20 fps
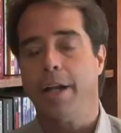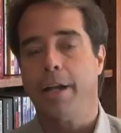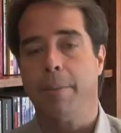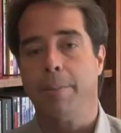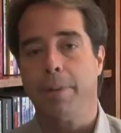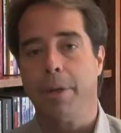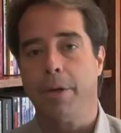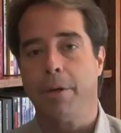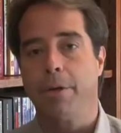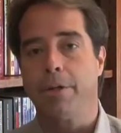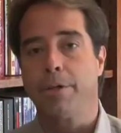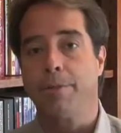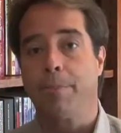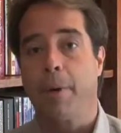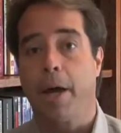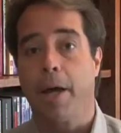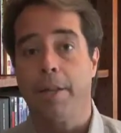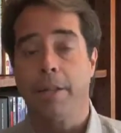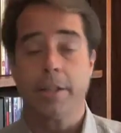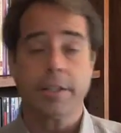an appearance
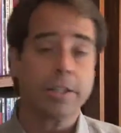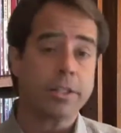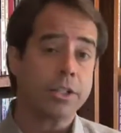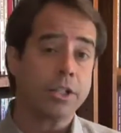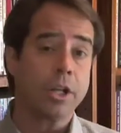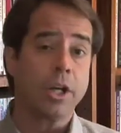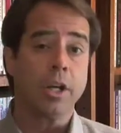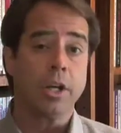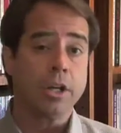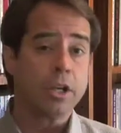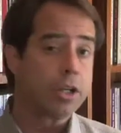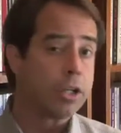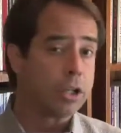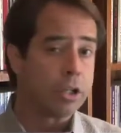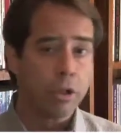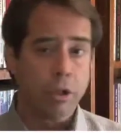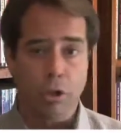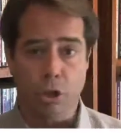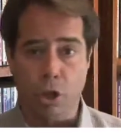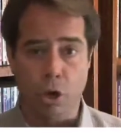by this
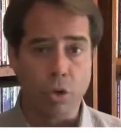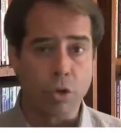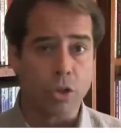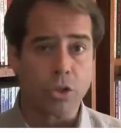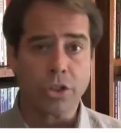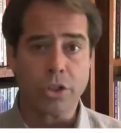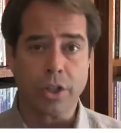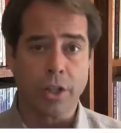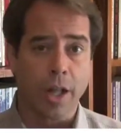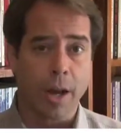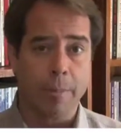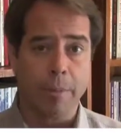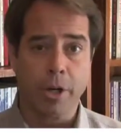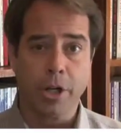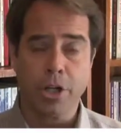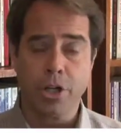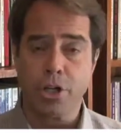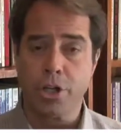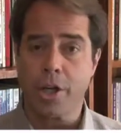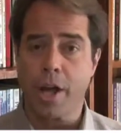local
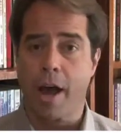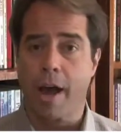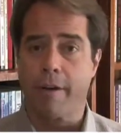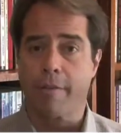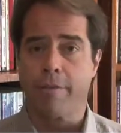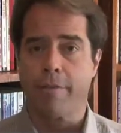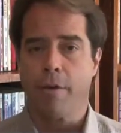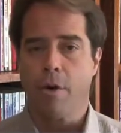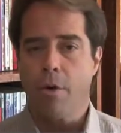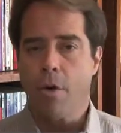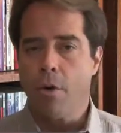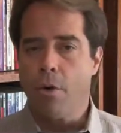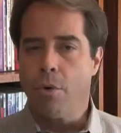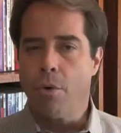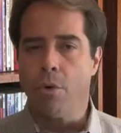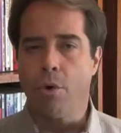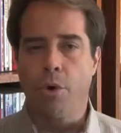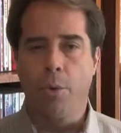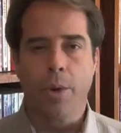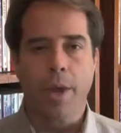celebrity chef,
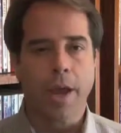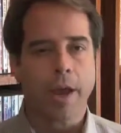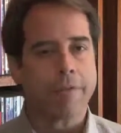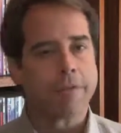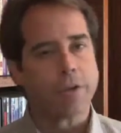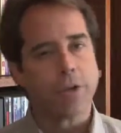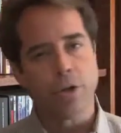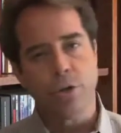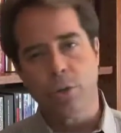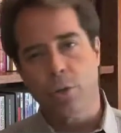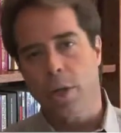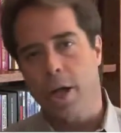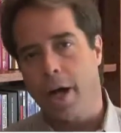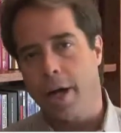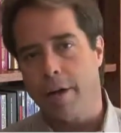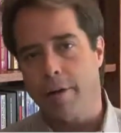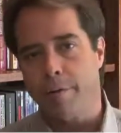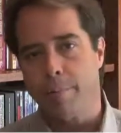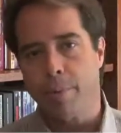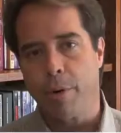or we have a new
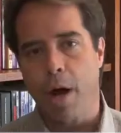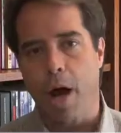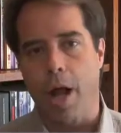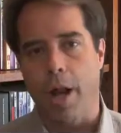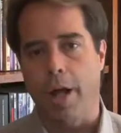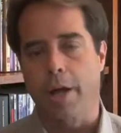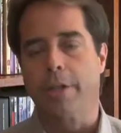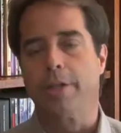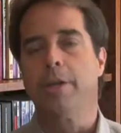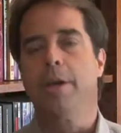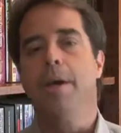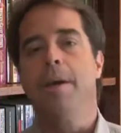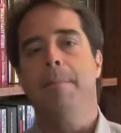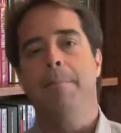line of product.